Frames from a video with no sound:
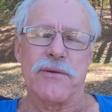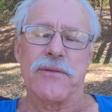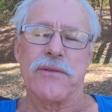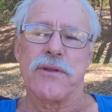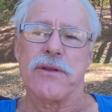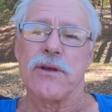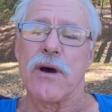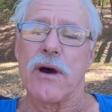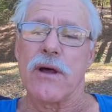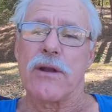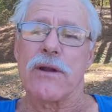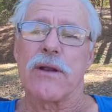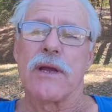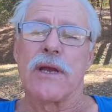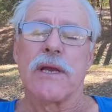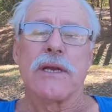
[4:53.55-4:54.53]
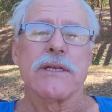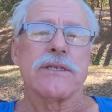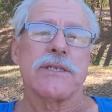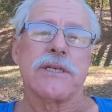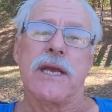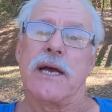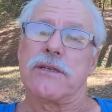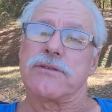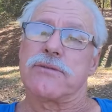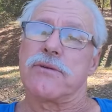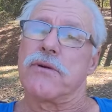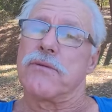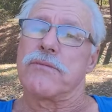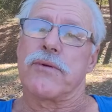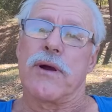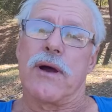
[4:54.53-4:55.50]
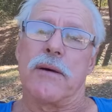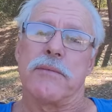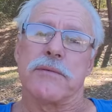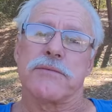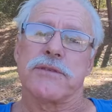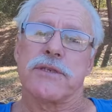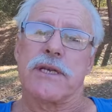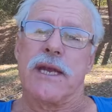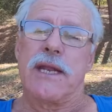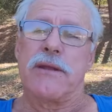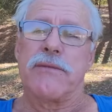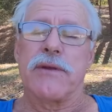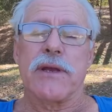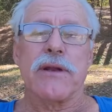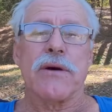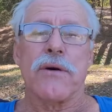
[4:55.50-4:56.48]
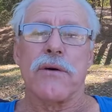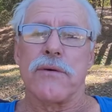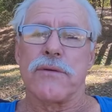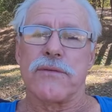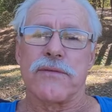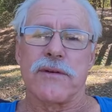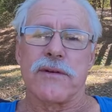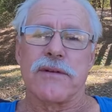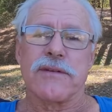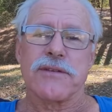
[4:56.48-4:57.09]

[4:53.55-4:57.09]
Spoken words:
And the daughter, she has her own problems. She can't even get a hold of her.